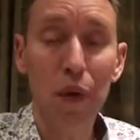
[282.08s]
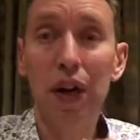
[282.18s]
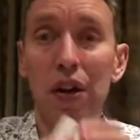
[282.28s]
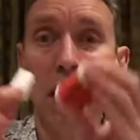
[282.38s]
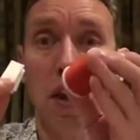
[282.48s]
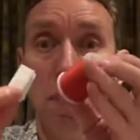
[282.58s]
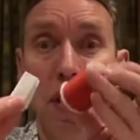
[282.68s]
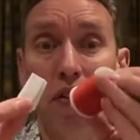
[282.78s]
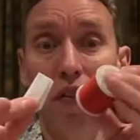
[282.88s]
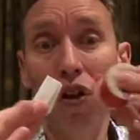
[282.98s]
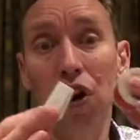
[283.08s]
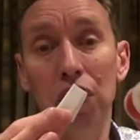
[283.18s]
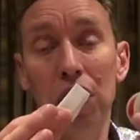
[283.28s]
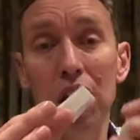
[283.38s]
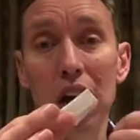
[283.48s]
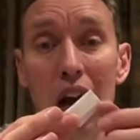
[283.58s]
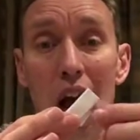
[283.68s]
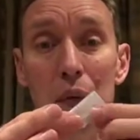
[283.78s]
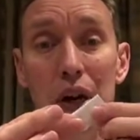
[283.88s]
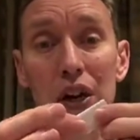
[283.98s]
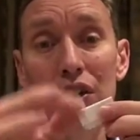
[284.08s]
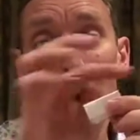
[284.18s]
we're going to take a piece of cotton and we're going to